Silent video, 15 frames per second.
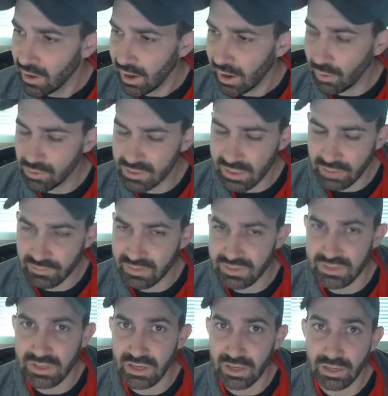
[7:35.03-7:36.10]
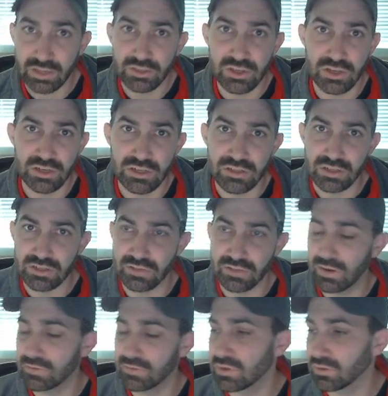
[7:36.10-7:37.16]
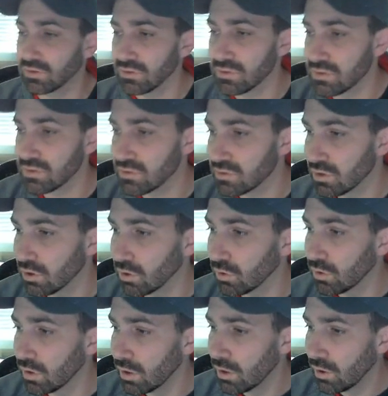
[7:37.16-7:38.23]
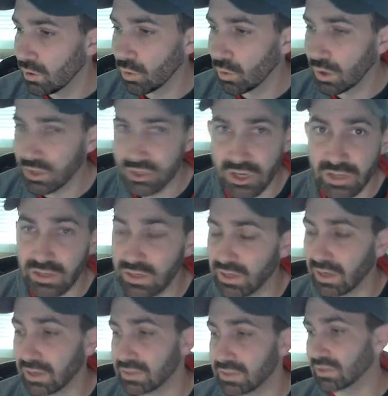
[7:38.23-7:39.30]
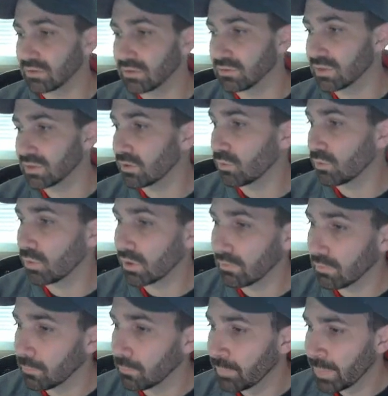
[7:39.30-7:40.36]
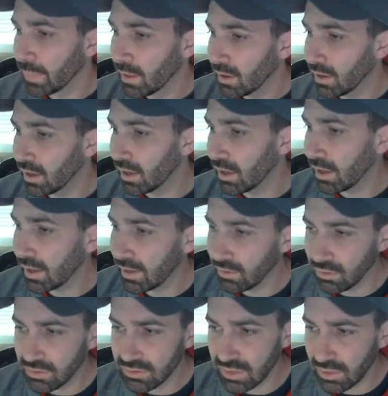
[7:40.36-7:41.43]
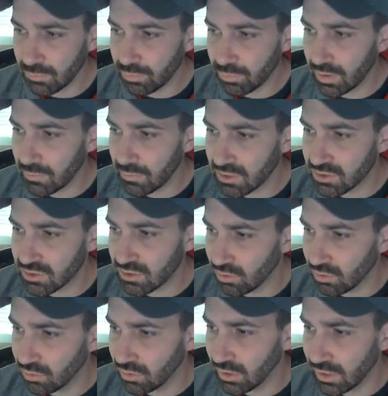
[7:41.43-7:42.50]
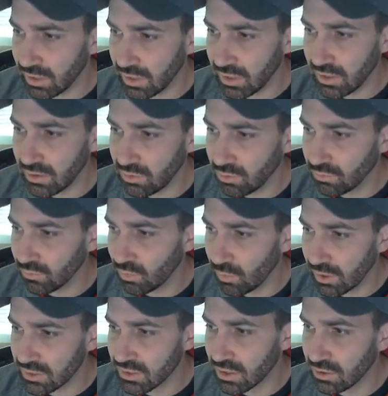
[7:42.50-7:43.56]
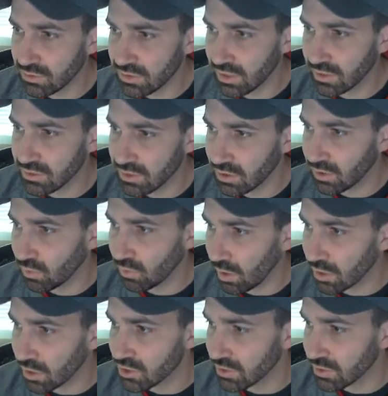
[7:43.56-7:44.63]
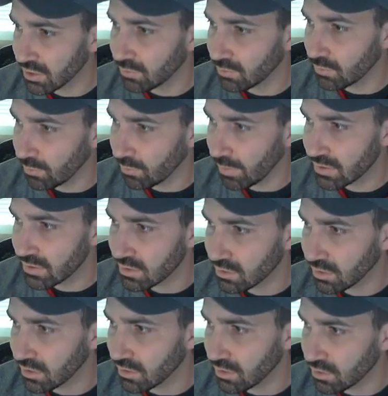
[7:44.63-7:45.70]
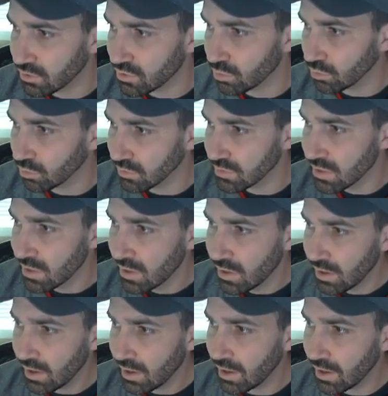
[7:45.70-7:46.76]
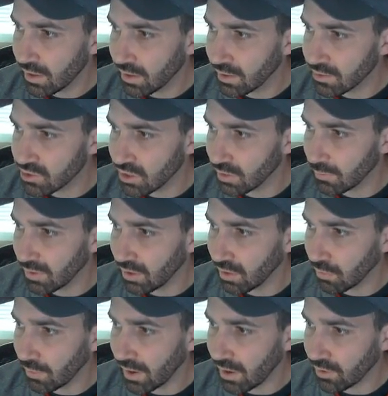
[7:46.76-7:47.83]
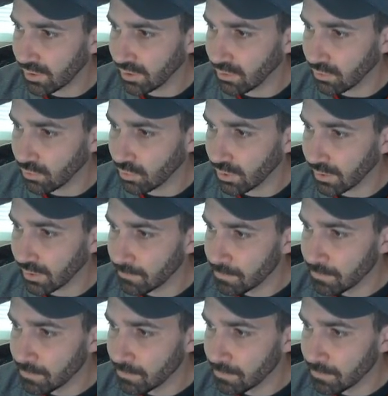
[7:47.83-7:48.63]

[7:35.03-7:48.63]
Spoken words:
I wasn't even seeing any JT65 signals, so or JT9 signals, either one of them. And it looks like pretty much only West Coast, Arizona, Washington, basically the usuals, and a gentleman all the way out in Illinois.